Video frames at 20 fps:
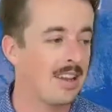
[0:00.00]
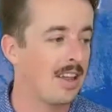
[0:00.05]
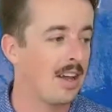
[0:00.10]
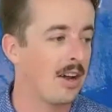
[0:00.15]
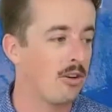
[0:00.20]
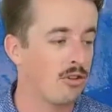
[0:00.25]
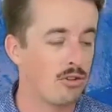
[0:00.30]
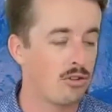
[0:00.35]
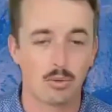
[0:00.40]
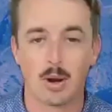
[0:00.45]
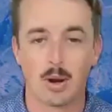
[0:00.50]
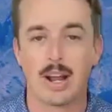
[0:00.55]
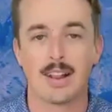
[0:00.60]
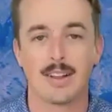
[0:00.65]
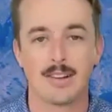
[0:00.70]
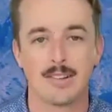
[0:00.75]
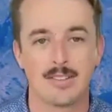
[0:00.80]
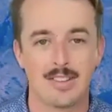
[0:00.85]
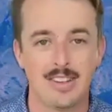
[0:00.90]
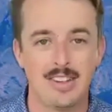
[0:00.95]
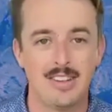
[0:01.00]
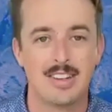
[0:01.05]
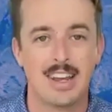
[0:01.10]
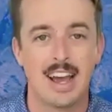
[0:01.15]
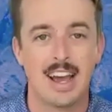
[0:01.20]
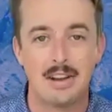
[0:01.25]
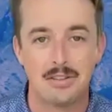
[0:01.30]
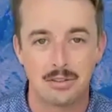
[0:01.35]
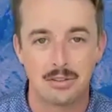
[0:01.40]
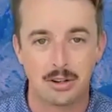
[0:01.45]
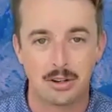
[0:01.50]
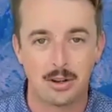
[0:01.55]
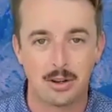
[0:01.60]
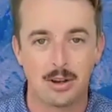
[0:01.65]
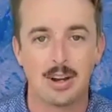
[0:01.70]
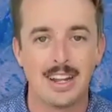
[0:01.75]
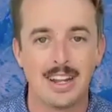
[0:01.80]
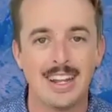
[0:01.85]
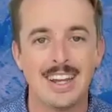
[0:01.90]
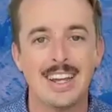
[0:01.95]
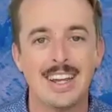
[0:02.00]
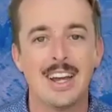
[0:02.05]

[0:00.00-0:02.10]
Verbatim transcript: their trailers. These guys are good.